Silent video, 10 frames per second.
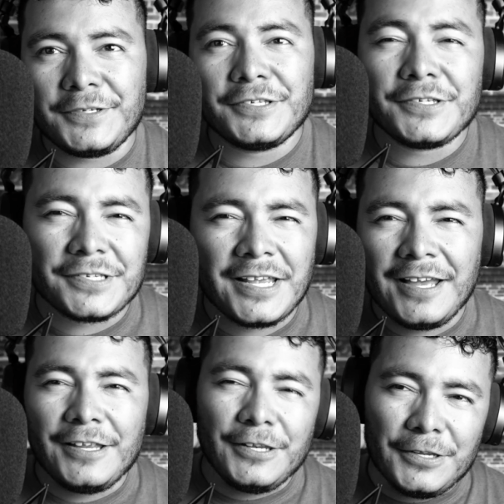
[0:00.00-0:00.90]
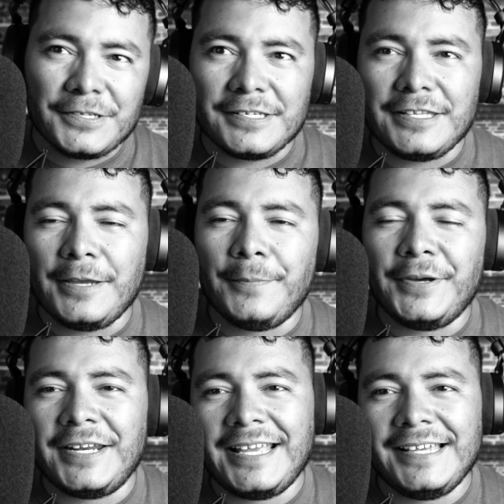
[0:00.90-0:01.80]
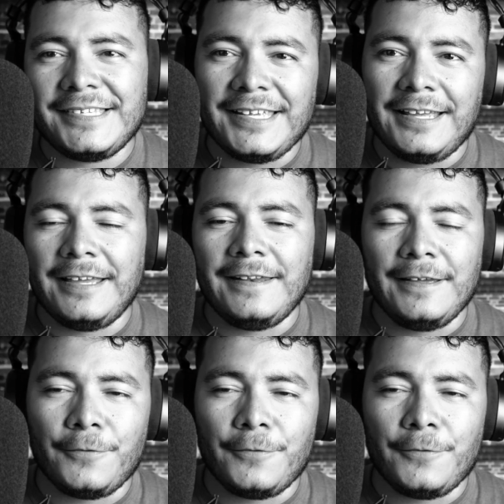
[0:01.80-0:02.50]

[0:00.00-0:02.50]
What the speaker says: He just looks at them, but in case they get like